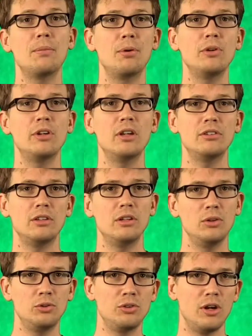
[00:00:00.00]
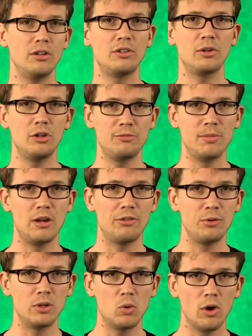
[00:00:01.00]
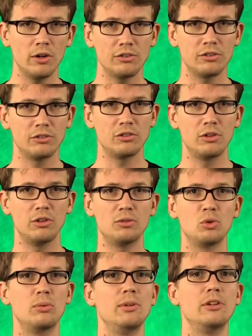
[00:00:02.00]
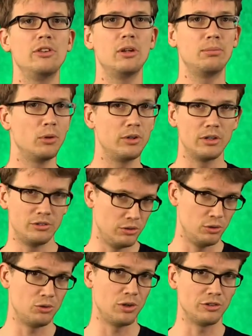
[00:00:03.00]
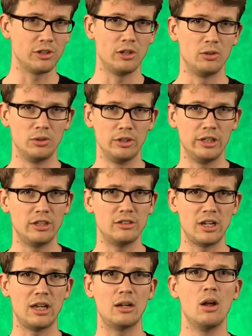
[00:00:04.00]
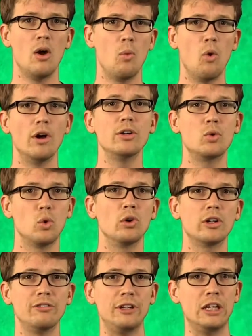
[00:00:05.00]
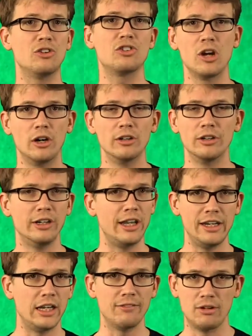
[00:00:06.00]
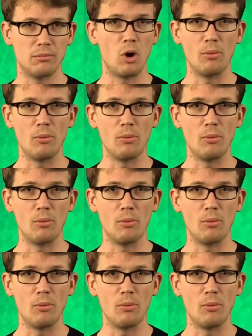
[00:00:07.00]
Now, protons and neutrons are each made of 3 quarks, so this rule means that protons and neutrons can only contain 1 quark of each color at any given